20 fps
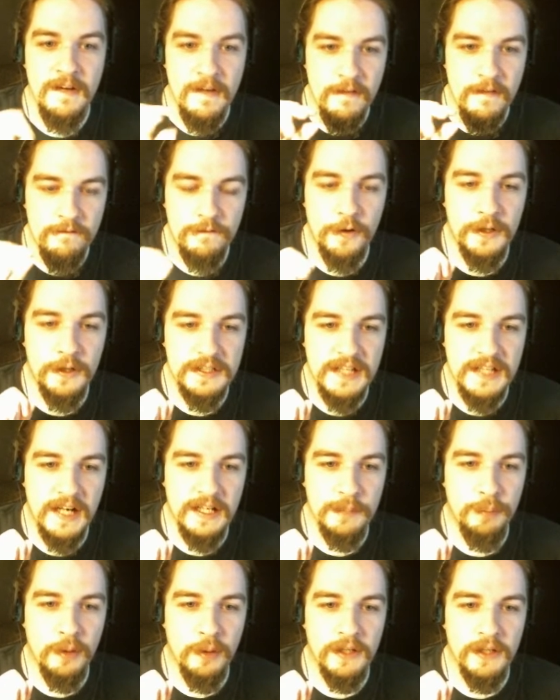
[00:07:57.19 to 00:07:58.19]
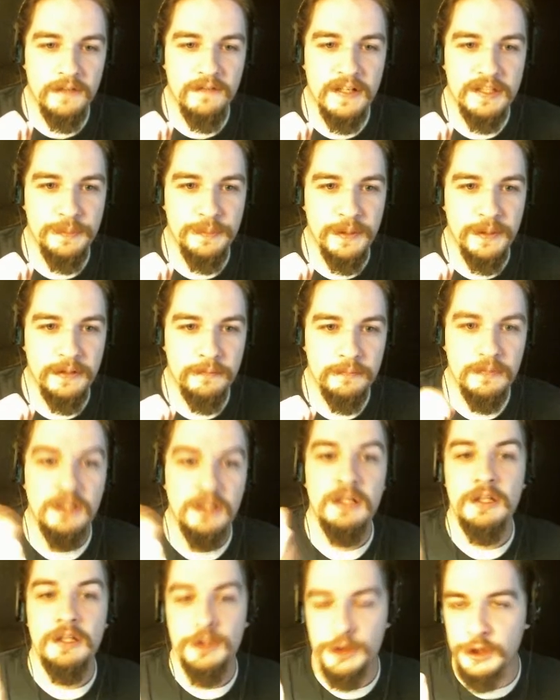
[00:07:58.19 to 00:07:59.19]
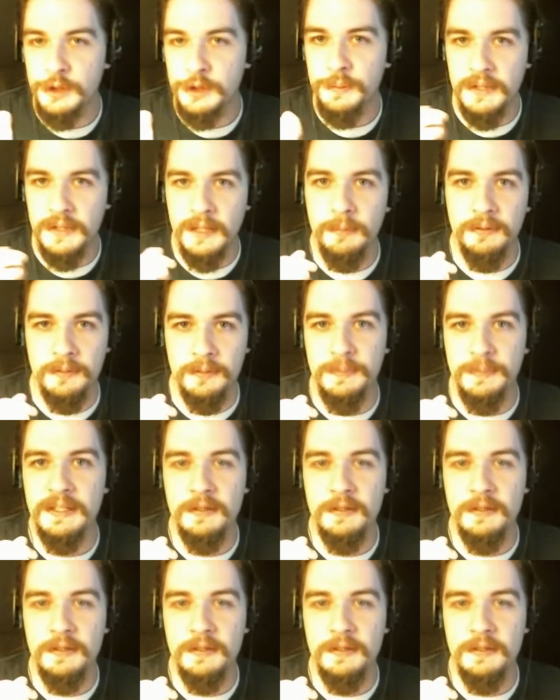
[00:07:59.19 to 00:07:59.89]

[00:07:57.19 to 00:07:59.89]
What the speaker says: for a tiny point investment, should you be able to meet